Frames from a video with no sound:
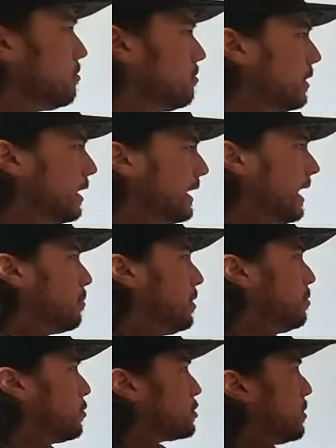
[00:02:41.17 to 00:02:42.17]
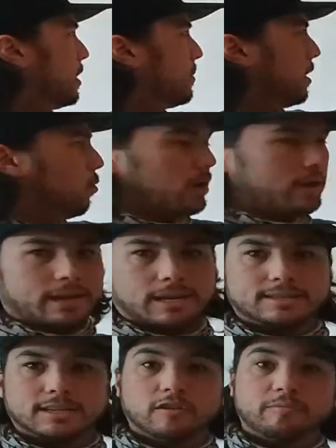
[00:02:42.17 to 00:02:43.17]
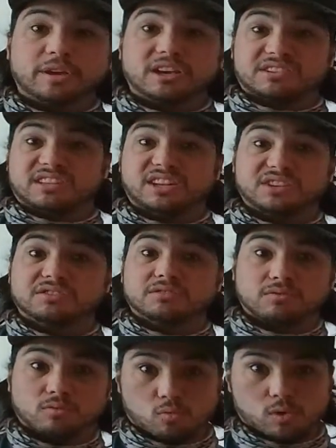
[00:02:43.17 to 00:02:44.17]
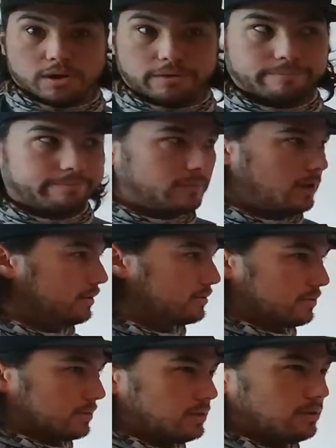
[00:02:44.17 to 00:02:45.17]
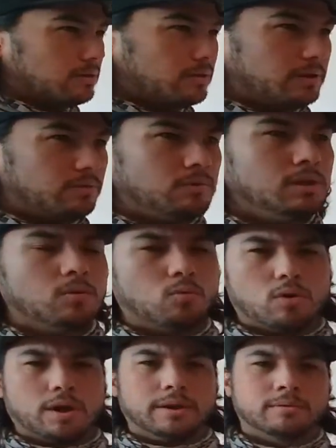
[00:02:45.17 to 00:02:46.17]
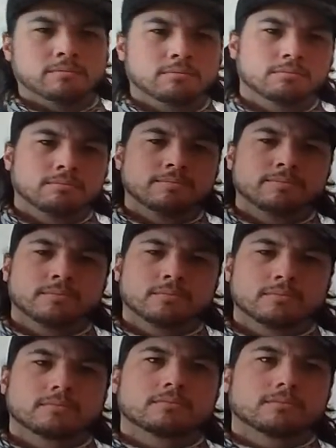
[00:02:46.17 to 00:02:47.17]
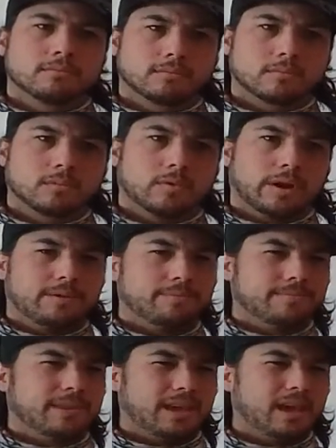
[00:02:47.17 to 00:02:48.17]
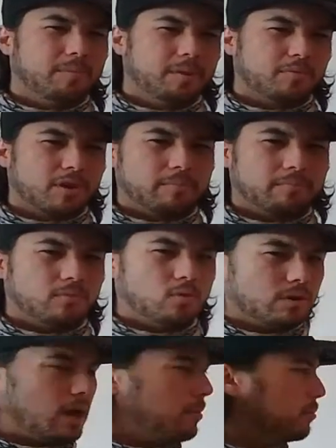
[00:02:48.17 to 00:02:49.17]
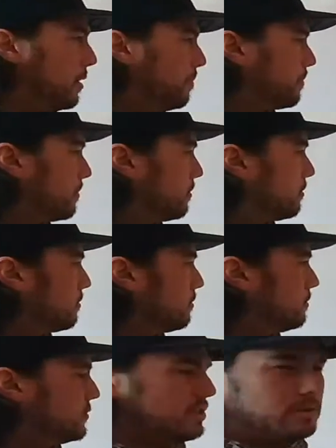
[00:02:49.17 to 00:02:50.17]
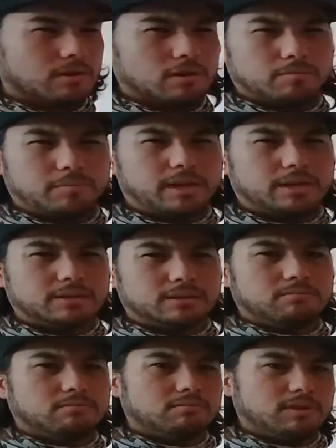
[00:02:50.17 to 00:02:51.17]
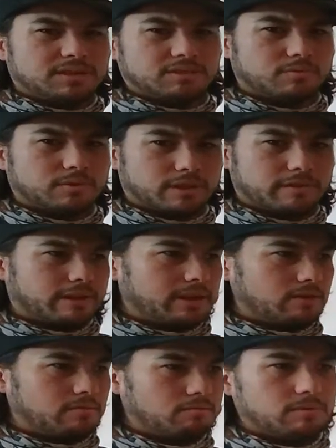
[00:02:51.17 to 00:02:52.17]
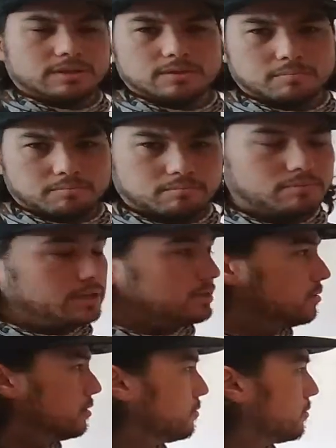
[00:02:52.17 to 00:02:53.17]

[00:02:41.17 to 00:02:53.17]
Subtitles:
it can't be multiplied by 1 in itself because it is 1. Okay, so 0 and 1, right? They can't be prime or not prime. 0 because it isn't really a value. It's a placeholder.